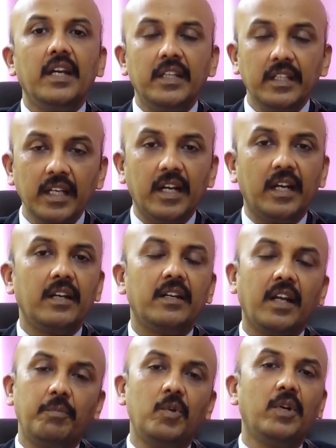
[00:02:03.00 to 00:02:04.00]
Here,
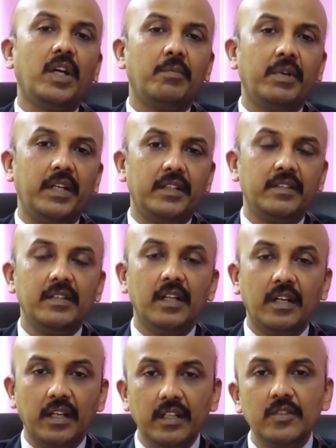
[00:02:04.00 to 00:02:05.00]
type 2 diabetes,
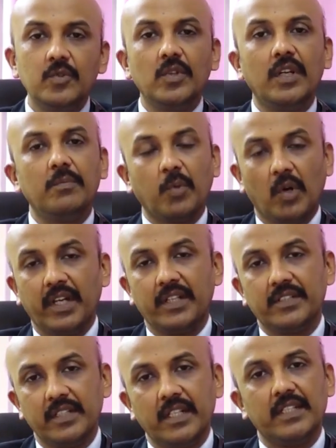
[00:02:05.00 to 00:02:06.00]
the insulin
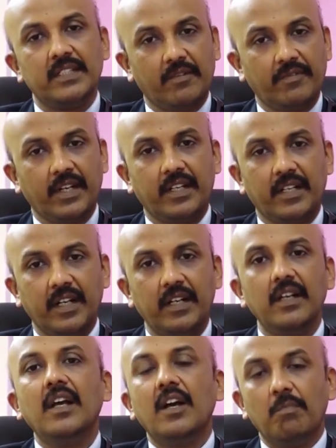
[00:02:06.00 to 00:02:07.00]
production is
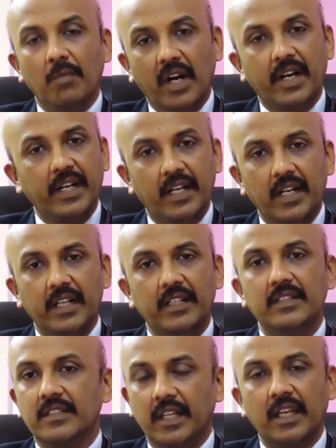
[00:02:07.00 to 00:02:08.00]
affected moderately,
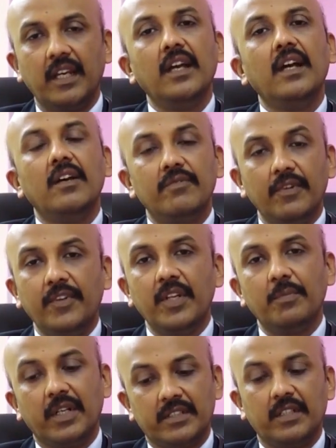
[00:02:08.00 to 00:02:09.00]
say
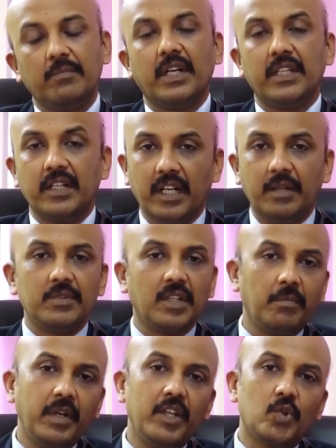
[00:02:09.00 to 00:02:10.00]
50% by the time
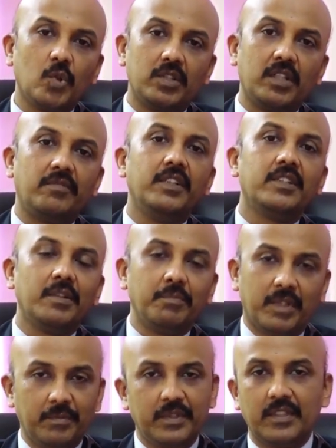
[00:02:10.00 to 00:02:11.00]
somebody shows off the
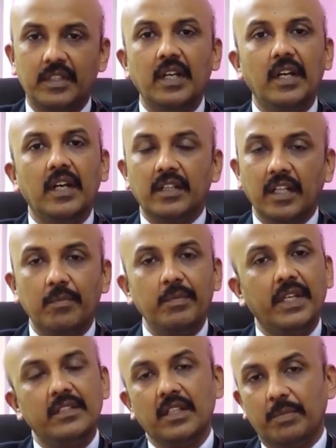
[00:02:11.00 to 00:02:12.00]
symptoms. That
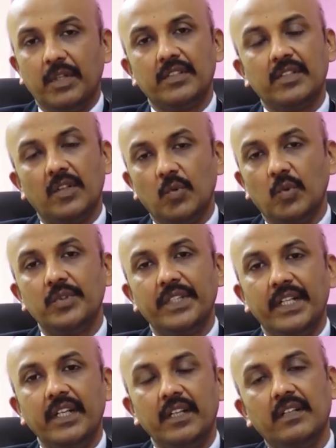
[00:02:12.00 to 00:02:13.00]
means a person who is
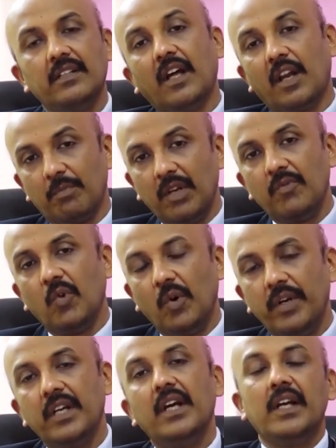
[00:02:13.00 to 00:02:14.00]
eating normal
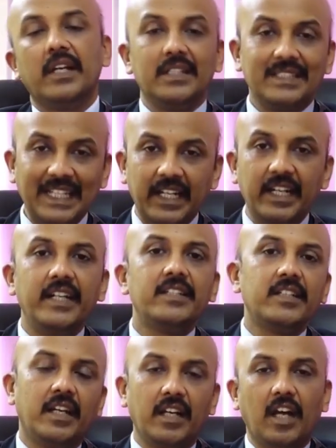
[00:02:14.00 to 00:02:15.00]
food
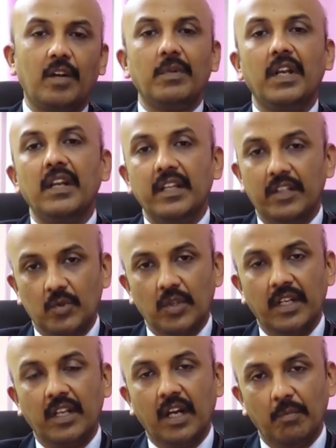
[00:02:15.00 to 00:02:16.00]
secretes a normal
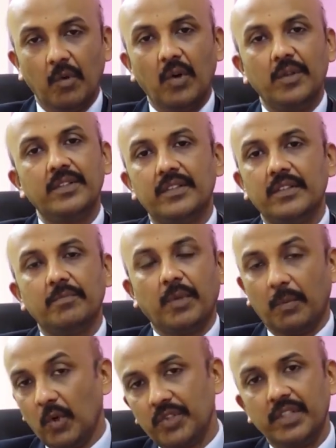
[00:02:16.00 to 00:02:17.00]
insulin amounts
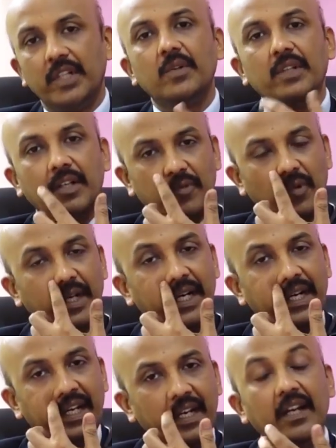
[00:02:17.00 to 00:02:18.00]
proportionate to that food
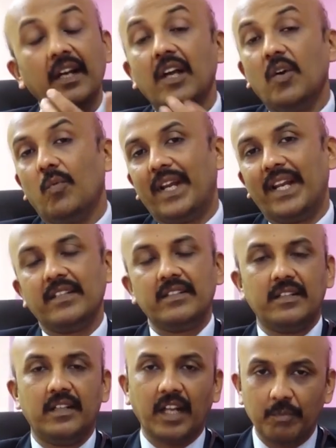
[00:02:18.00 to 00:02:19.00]
intake,
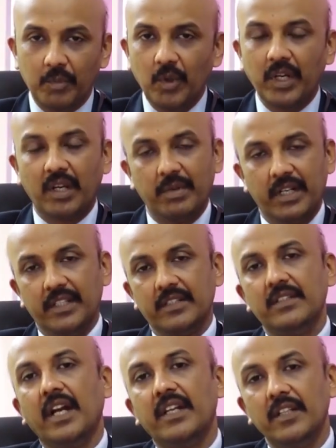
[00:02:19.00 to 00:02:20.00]
whereas in type 2
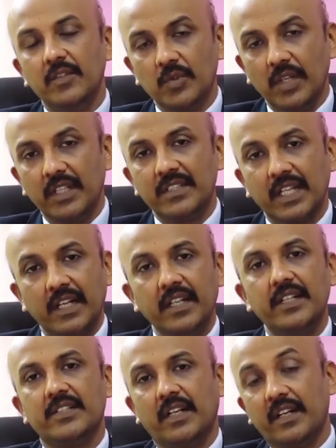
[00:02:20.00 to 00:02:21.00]
diabetes, that insulin
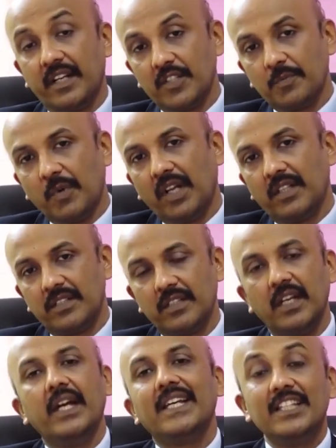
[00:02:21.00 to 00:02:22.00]
secretion response
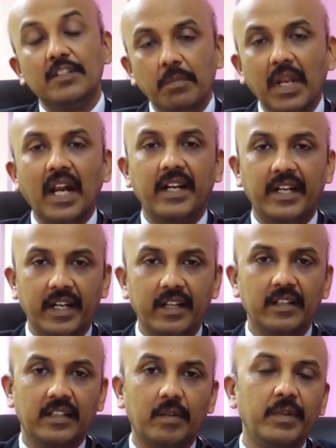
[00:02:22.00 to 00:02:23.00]
is blunted.
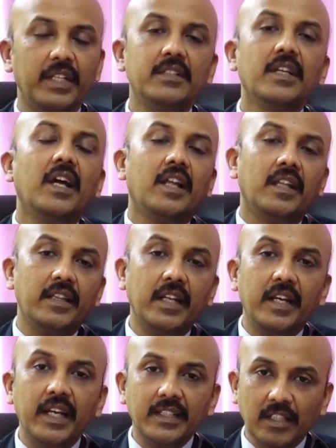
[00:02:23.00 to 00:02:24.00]
That means the
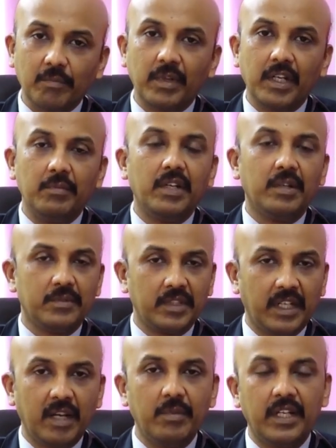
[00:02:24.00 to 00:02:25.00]
day somebody becomes a
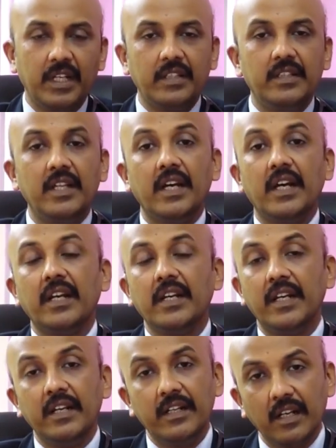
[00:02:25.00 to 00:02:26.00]
diabetic, their
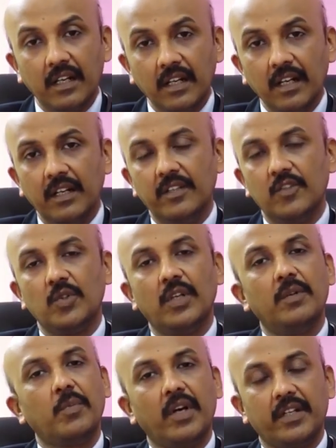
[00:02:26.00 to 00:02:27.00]
internal
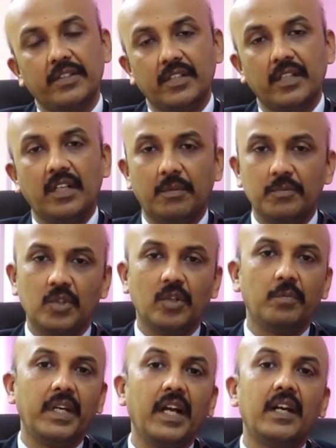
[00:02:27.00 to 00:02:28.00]
insulin production comes
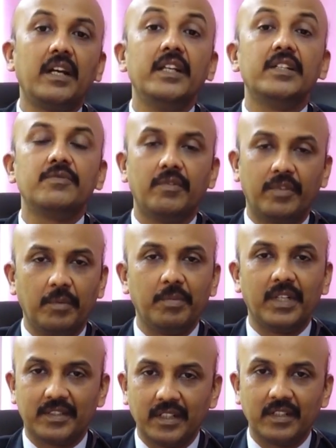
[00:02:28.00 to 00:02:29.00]
down by at least
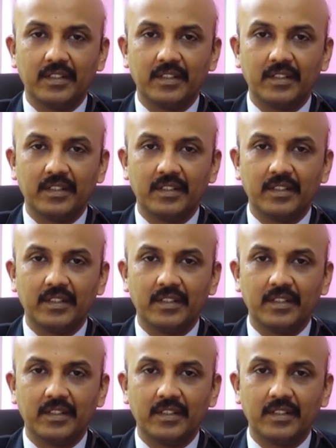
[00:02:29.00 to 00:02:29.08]
50%.